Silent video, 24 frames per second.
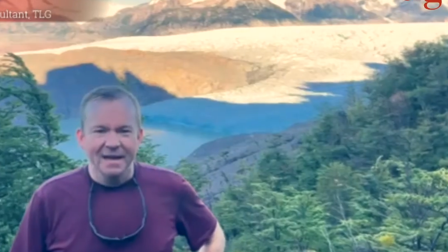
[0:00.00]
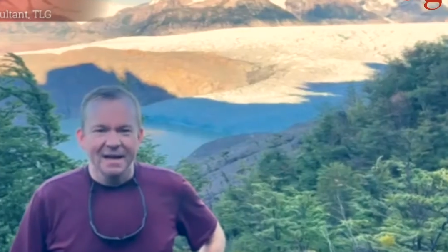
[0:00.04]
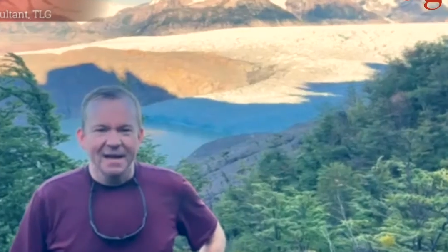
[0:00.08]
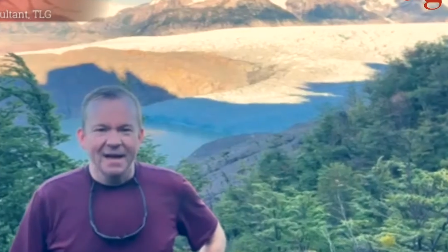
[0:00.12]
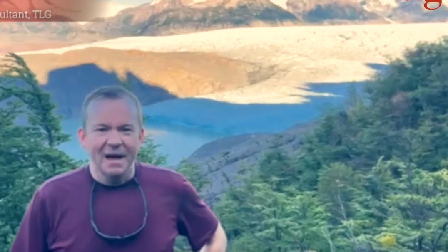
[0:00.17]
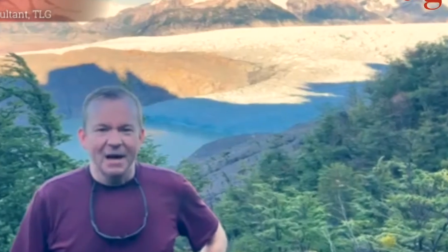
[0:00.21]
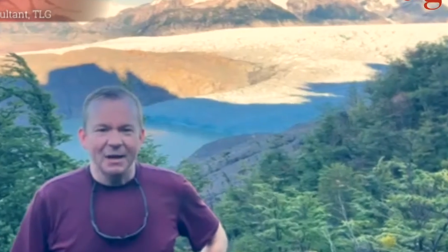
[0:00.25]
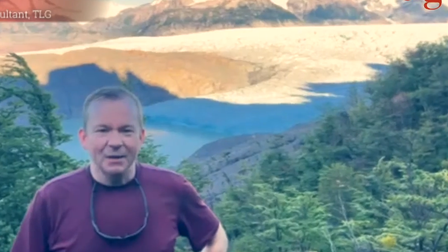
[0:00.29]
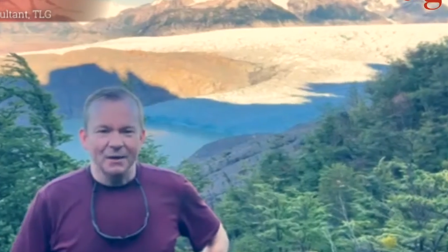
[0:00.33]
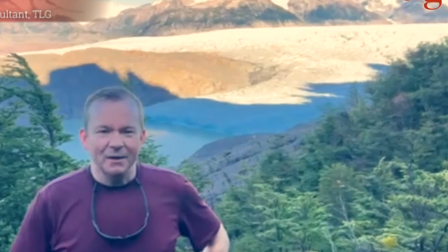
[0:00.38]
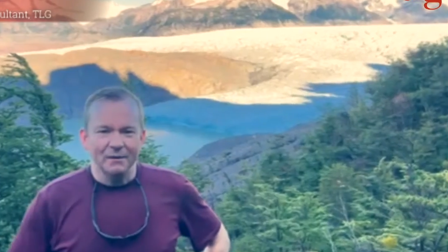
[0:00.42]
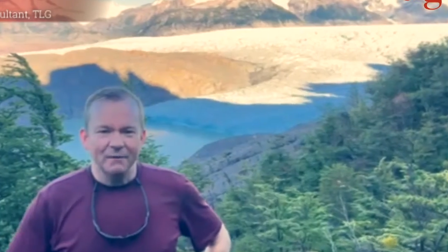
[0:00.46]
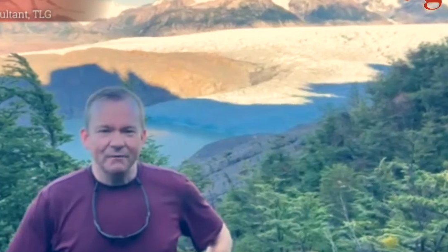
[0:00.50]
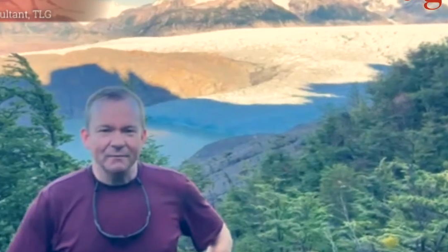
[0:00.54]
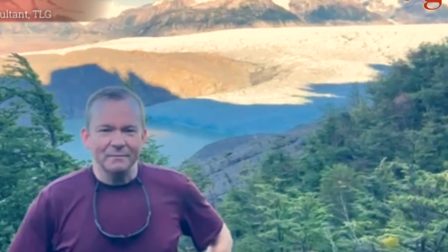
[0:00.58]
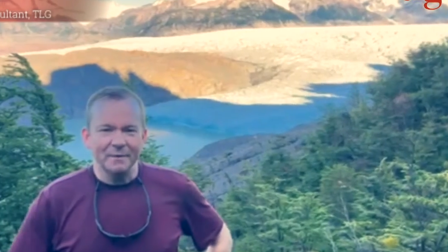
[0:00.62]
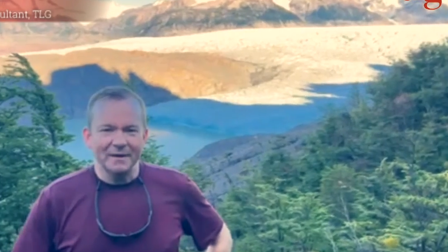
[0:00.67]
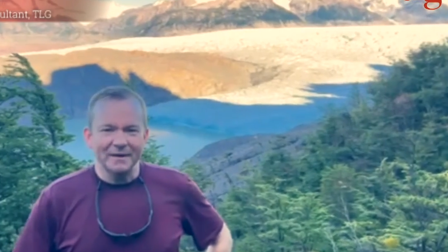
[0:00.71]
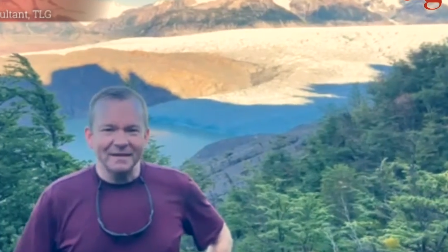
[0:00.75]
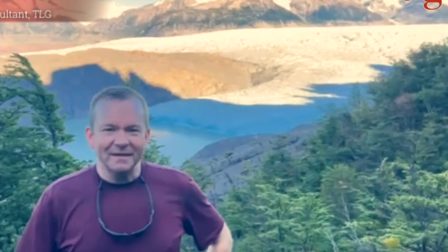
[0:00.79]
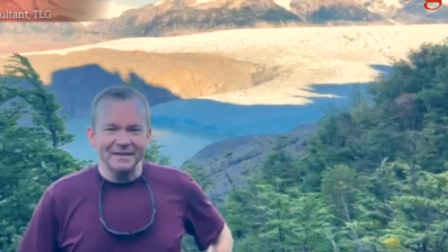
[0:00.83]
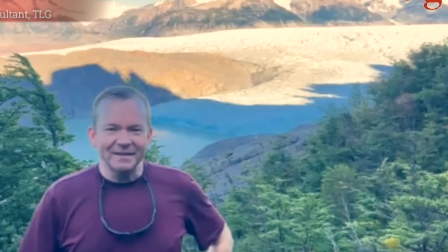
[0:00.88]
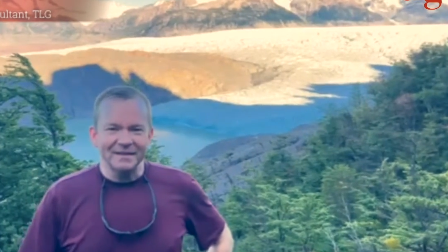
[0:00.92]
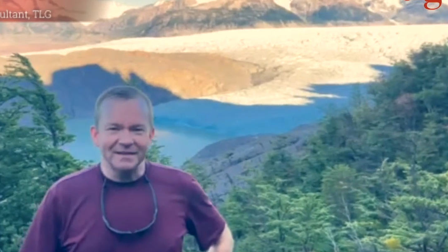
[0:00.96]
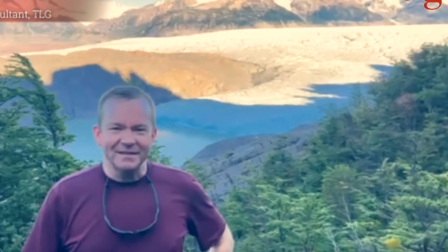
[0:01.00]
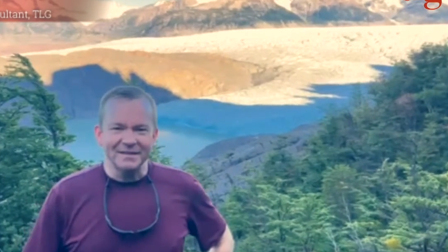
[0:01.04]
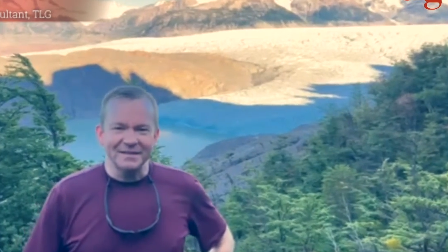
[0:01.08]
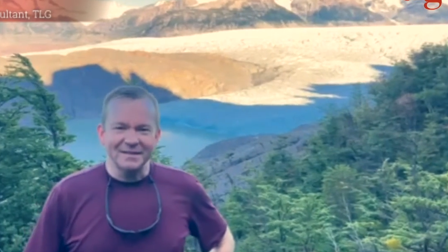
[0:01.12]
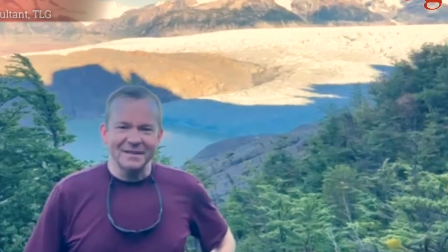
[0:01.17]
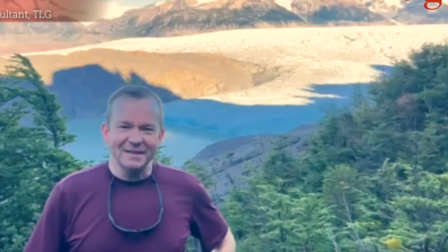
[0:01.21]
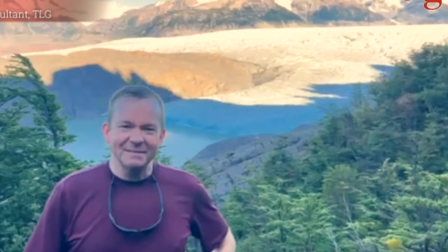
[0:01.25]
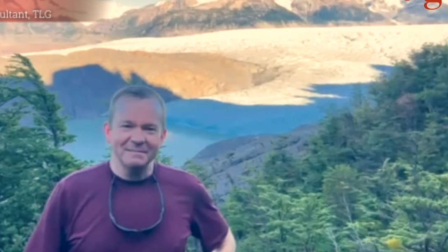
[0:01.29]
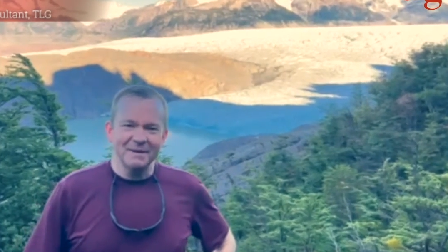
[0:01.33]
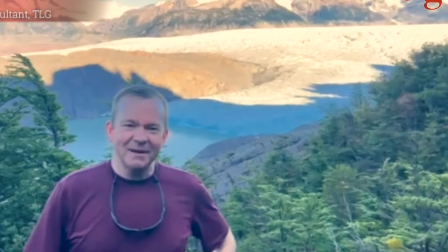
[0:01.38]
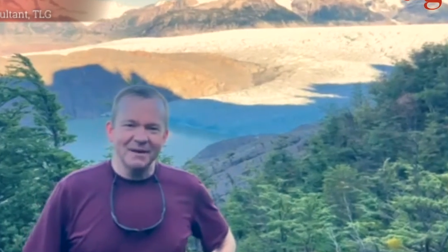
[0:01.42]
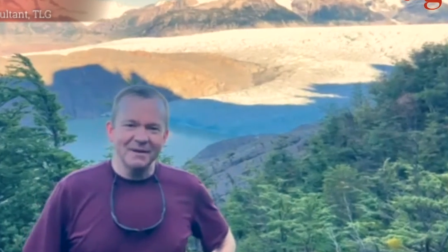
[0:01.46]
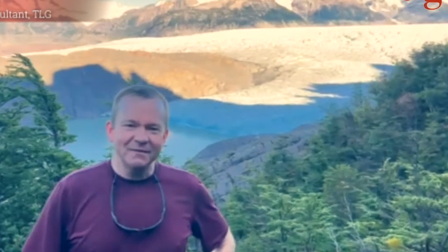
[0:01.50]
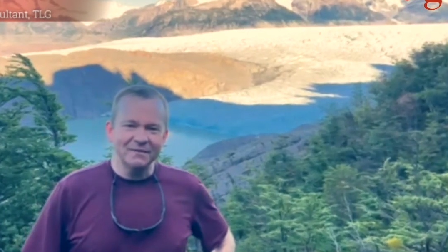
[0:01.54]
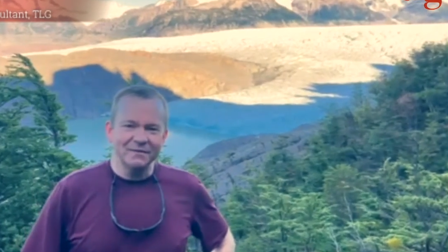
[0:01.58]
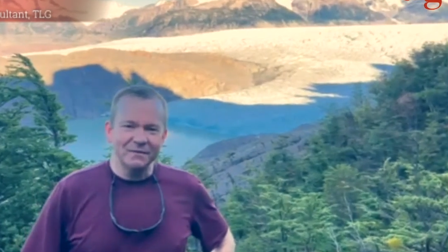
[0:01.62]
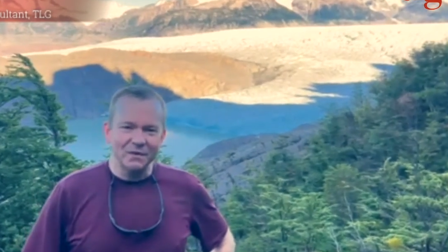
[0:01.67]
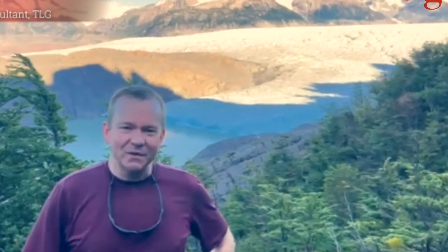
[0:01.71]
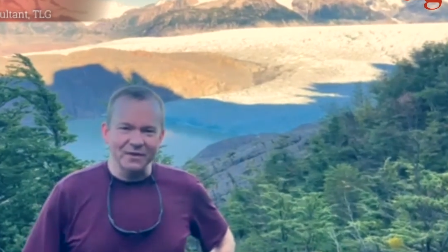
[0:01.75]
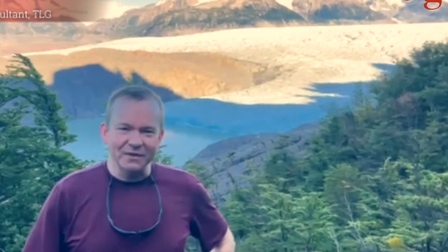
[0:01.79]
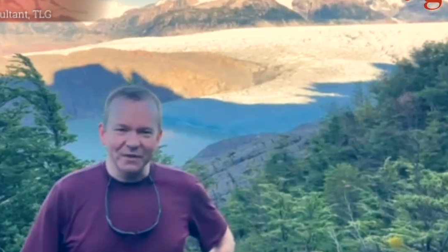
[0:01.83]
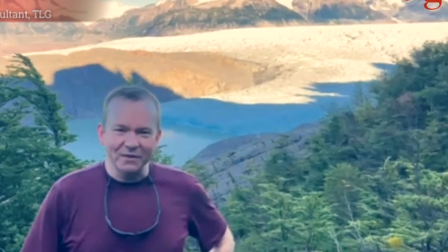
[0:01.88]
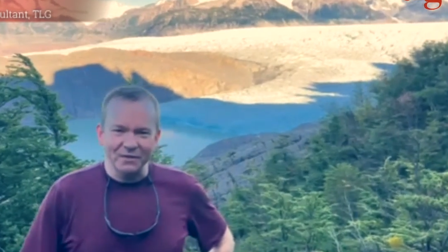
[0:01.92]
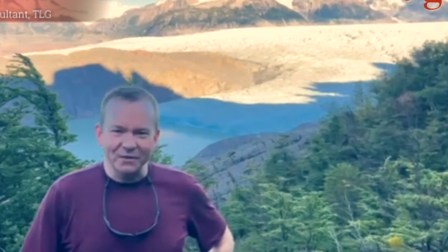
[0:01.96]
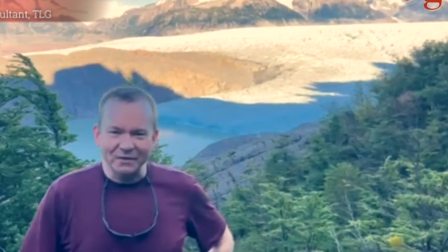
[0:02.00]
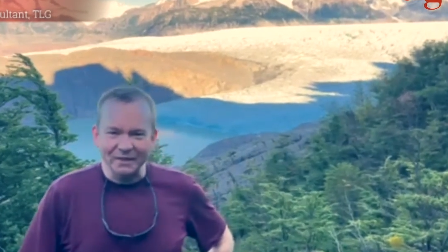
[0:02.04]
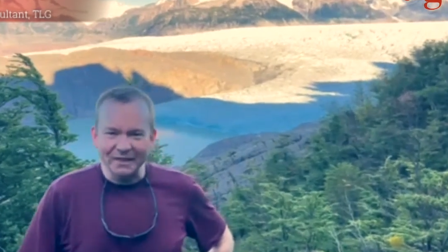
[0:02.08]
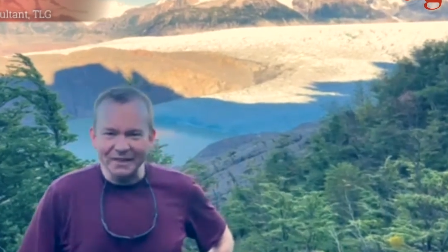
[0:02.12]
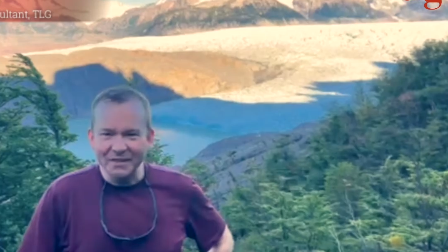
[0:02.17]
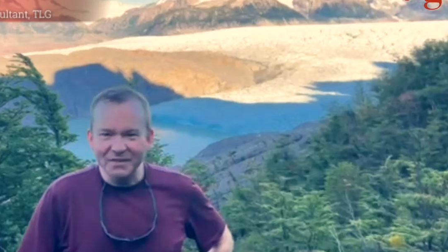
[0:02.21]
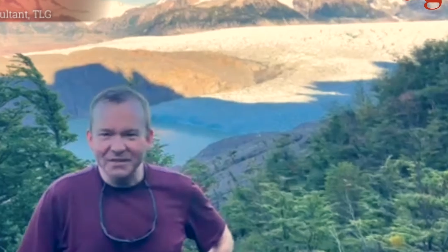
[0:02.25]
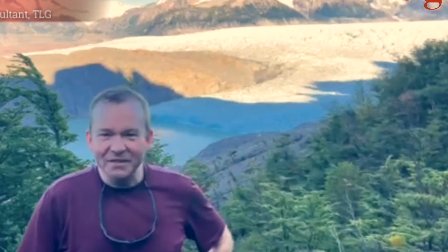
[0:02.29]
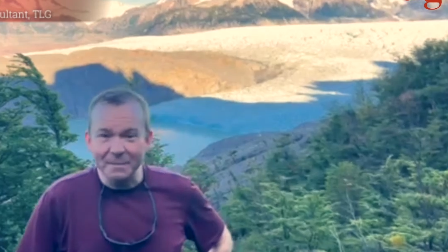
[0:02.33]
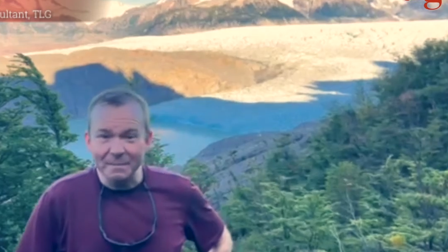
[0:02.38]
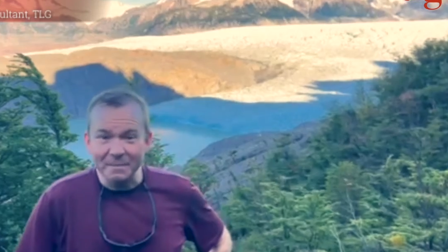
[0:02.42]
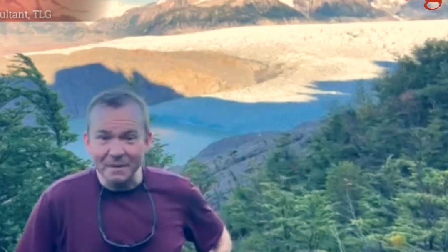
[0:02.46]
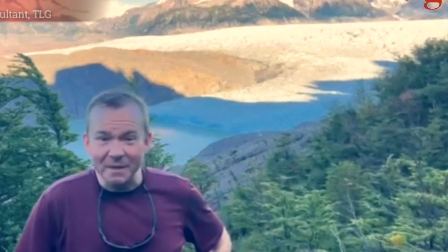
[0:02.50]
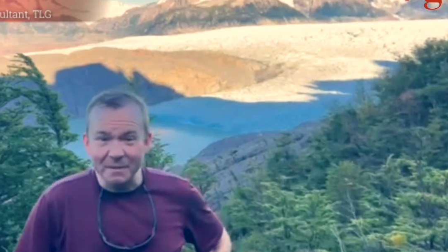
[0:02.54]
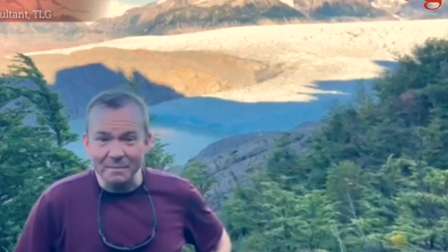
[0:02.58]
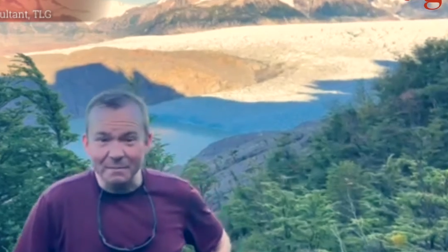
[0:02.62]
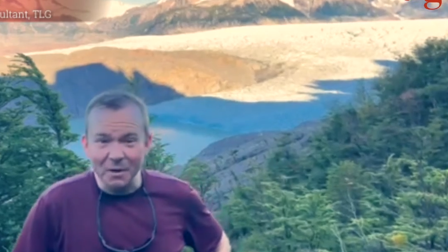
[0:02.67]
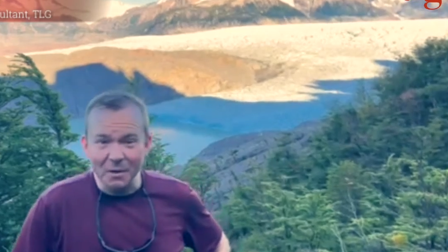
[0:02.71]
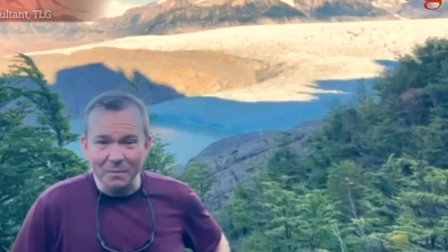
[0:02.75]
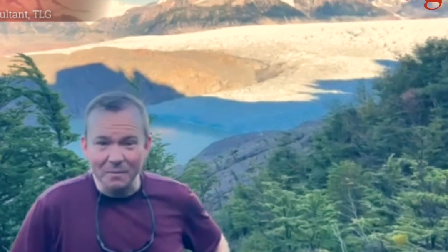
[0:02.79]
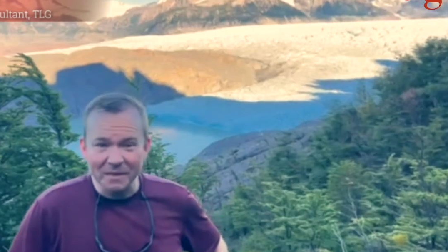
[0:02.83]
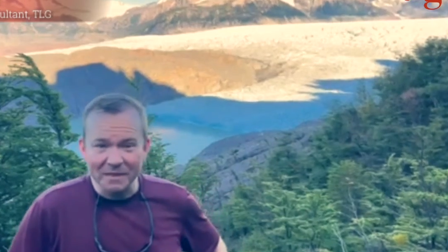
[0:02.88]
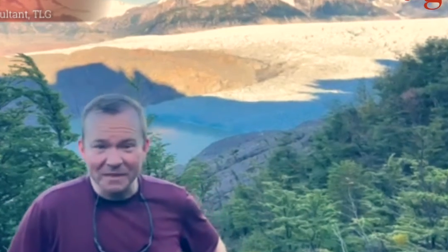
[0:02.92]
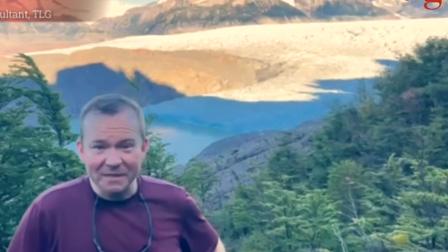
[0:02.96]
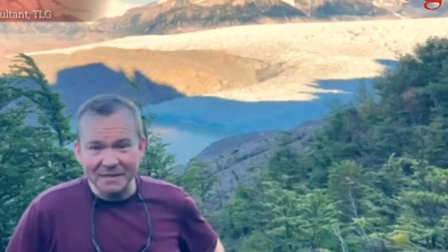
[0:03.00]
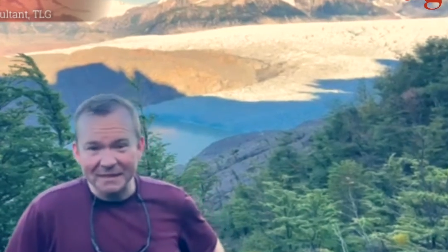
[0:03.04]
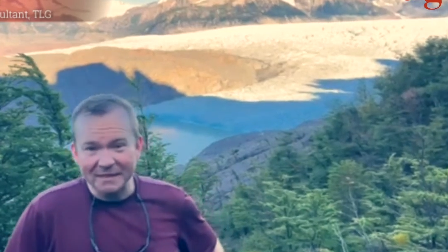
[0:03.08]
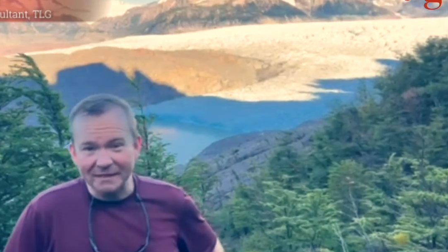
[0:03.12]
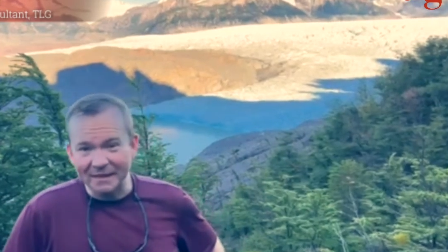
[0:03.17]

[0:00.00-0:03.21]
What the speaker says: Hello, everybody. This is Tim Huff for another Leadership in the Moment